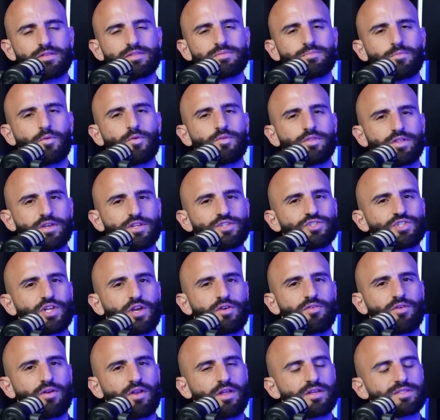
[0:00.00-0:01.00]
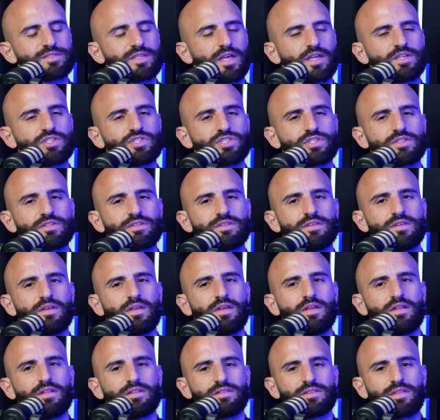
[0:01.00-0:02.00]
more than a generalization,
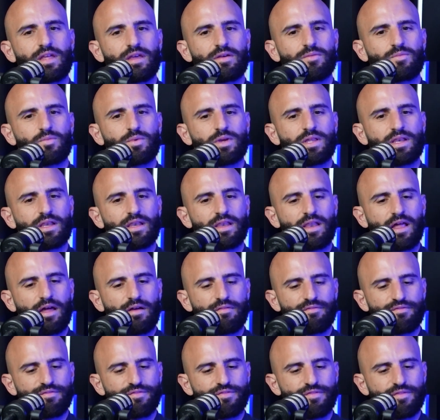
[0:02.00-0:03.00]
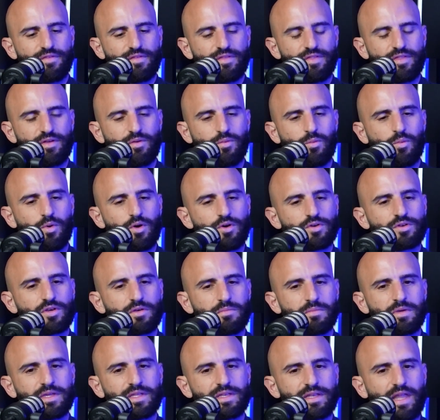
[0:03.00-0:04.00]
that we love the
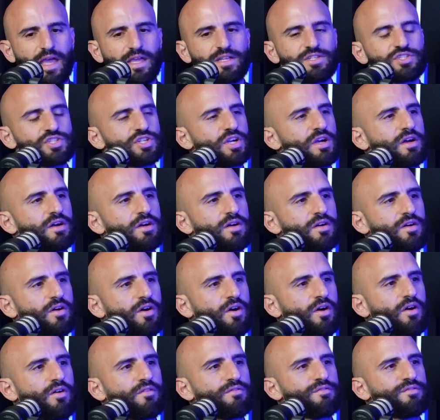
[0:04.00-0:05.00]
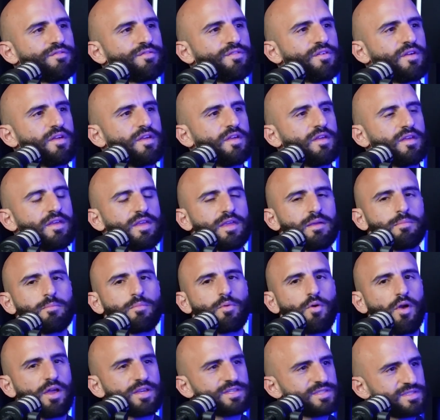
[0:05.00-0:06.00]
welcoming nature of
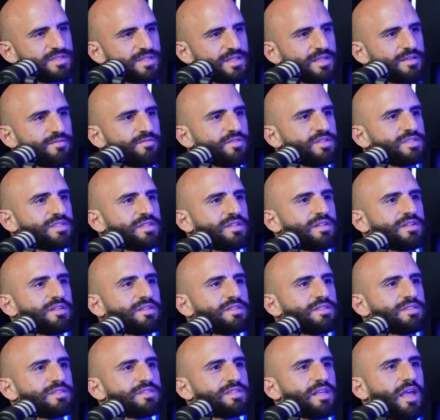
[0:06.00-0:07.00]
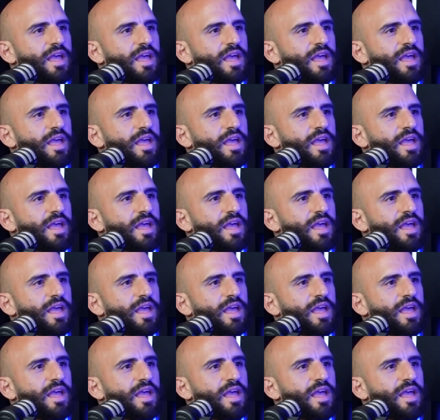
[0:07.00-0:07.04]
embracing visitors